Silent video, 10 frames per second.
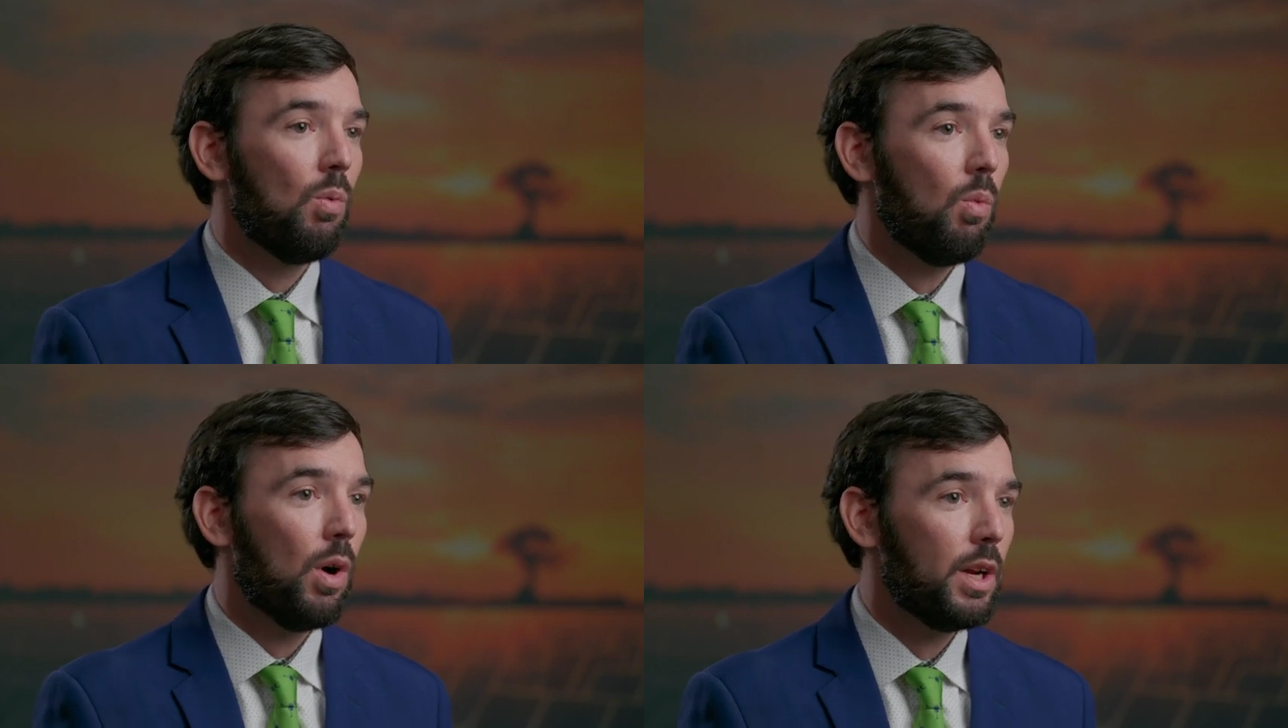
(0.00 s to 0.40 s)

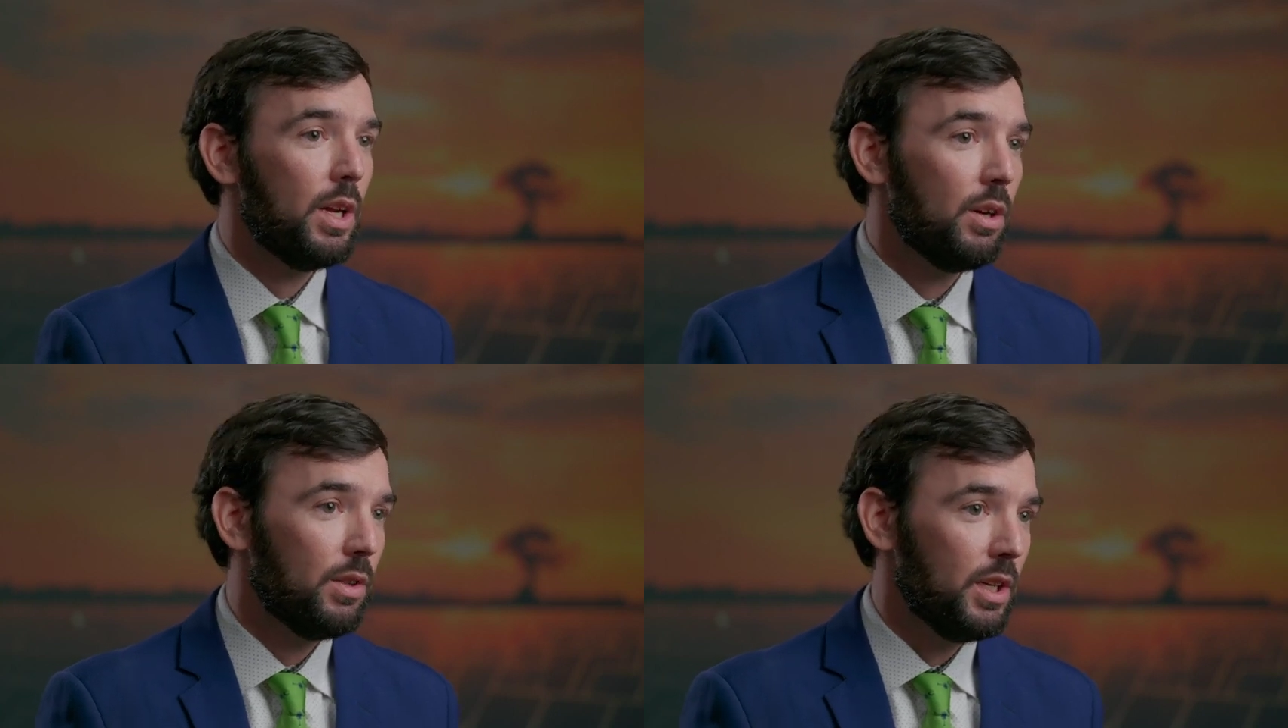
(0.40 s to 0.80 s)

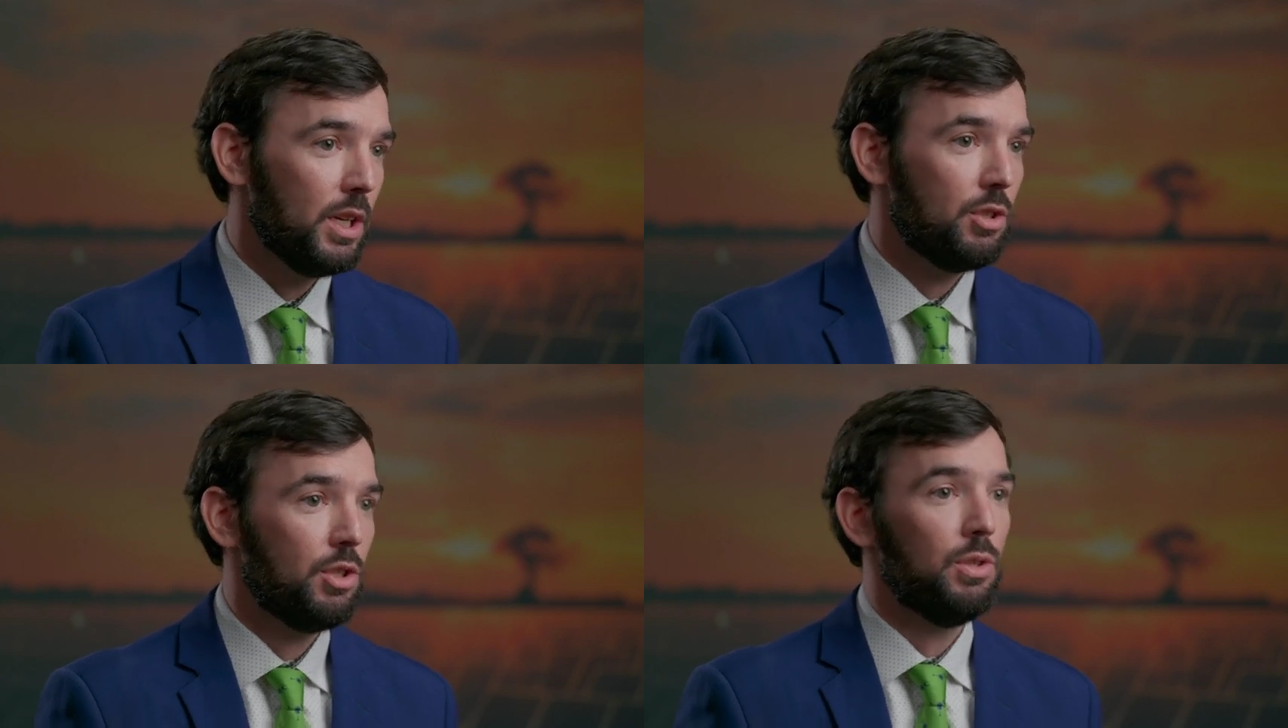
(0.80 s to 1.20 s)
working on the
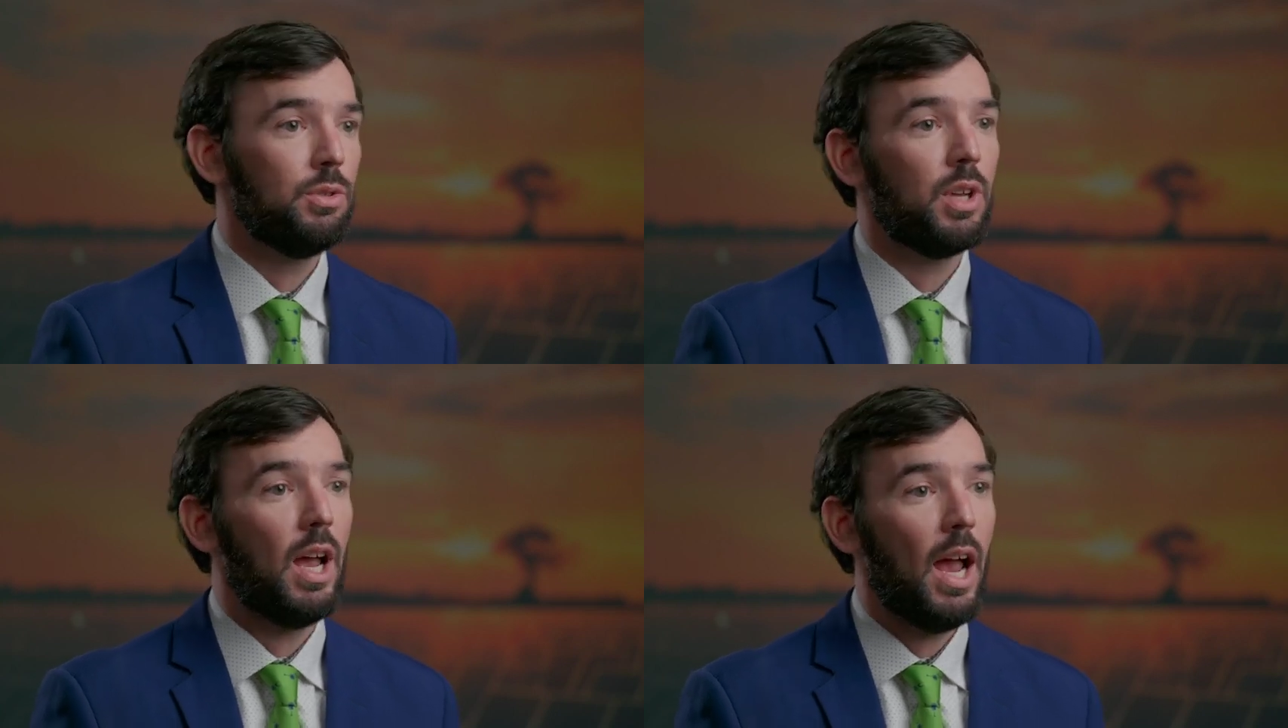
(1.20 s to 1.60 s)

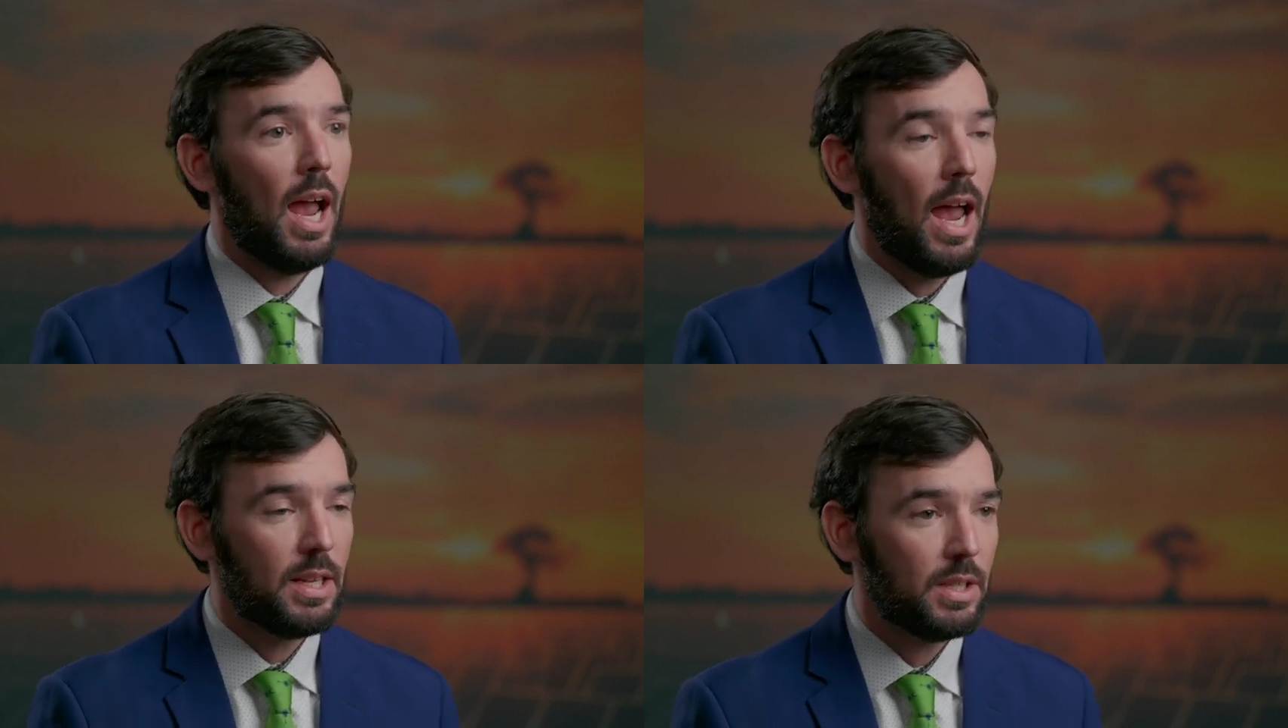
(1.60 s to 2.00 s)
issues,
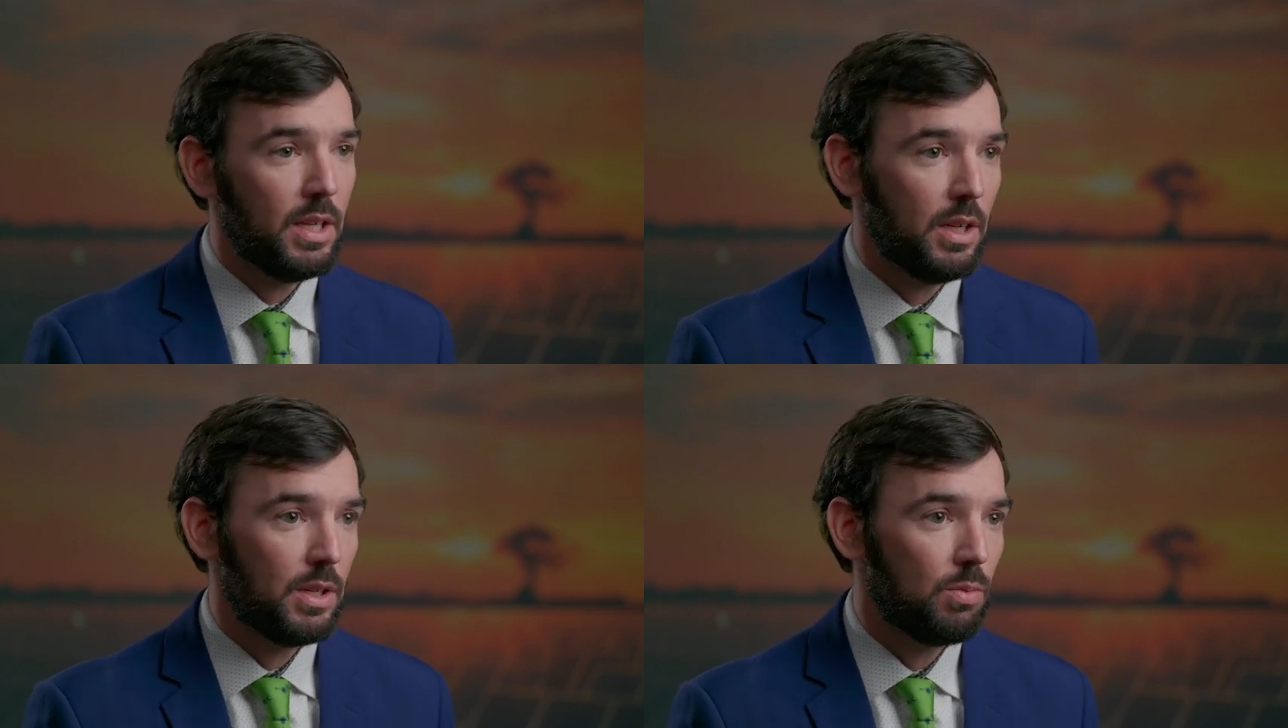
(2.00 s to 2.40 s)

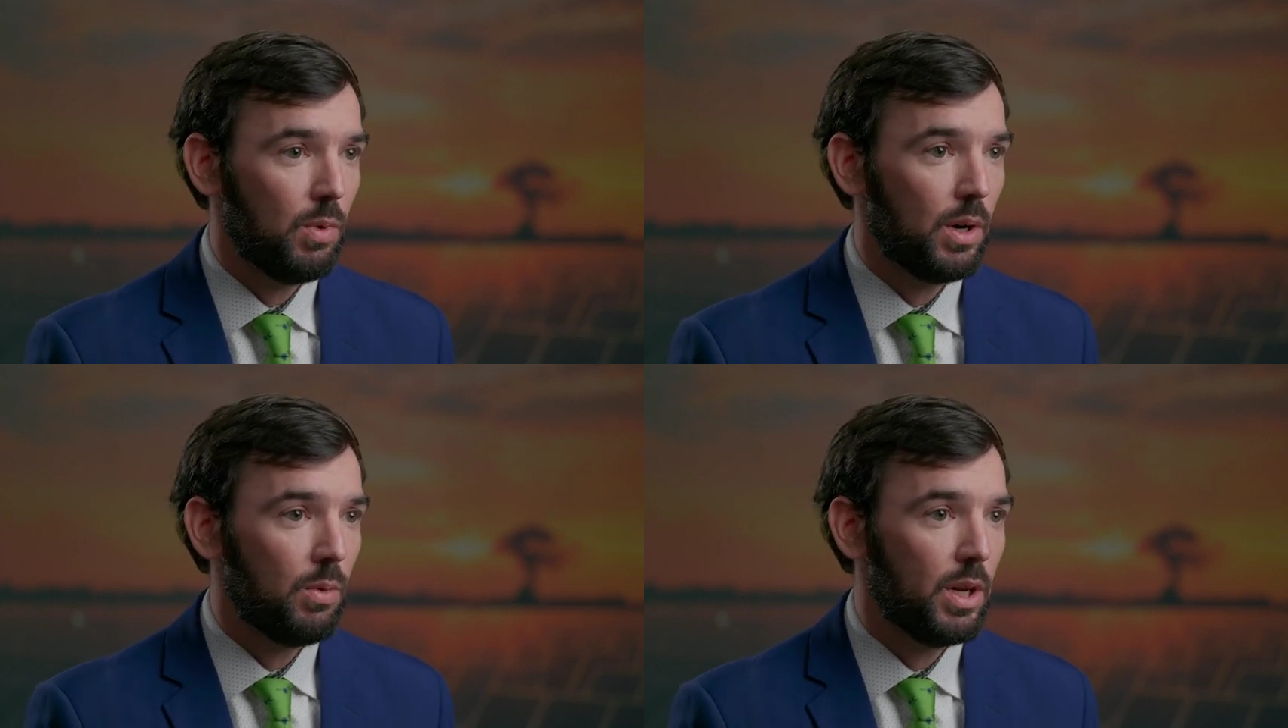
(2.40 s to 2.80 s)
asking us
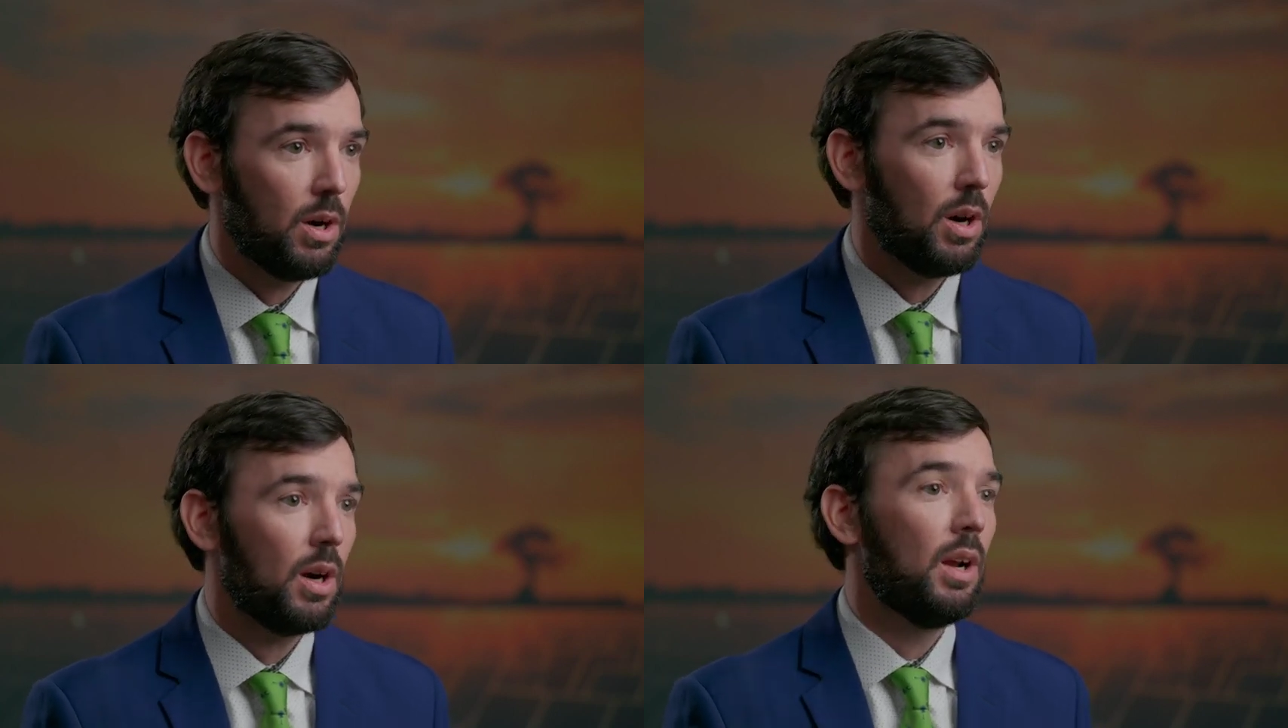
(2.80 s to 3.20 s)
where we
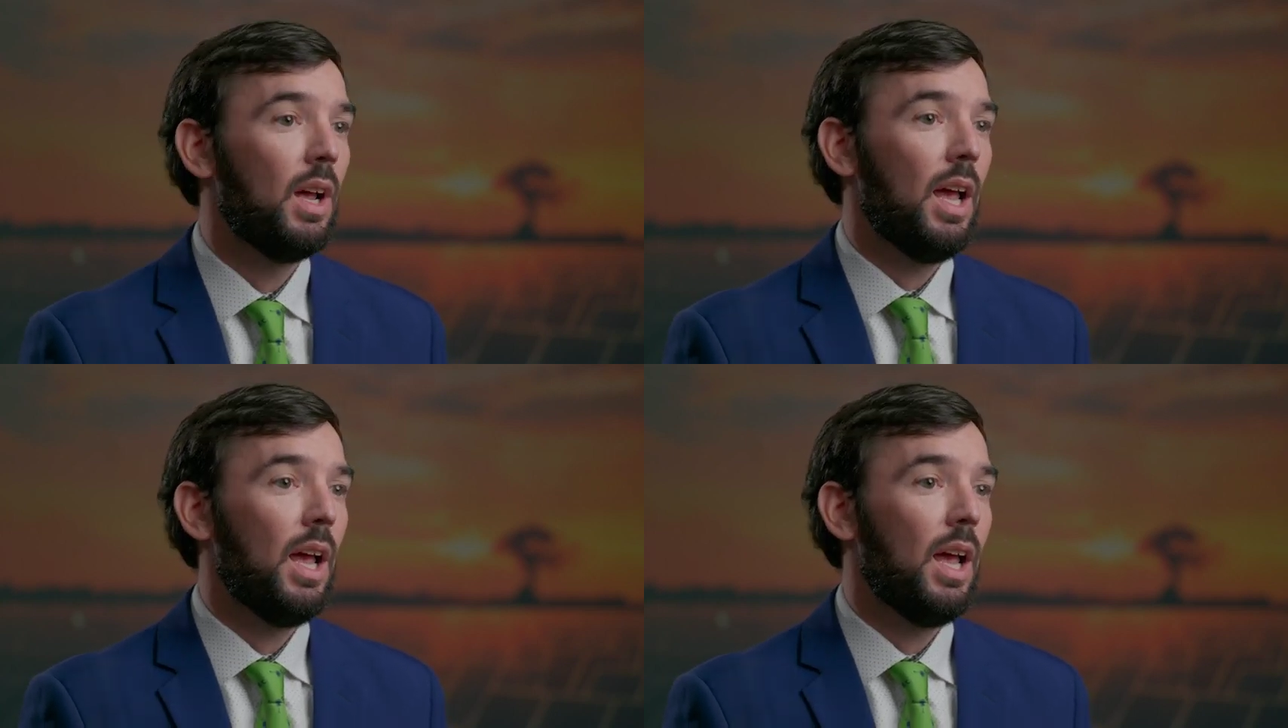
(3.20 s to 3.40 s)
are,